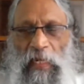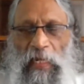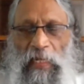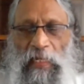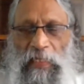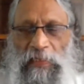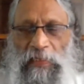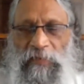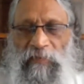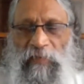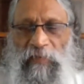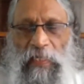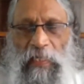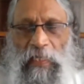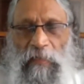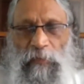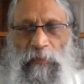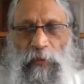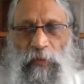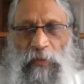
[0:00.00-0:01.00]
Unless we
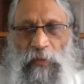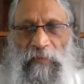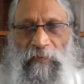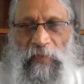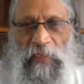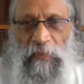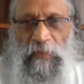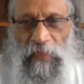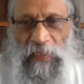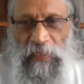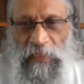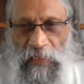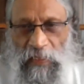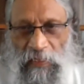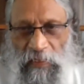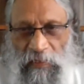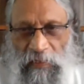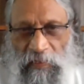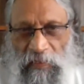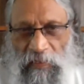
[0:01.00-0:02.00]
come to the very
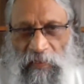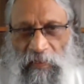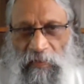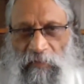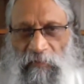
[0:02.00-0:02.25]
present,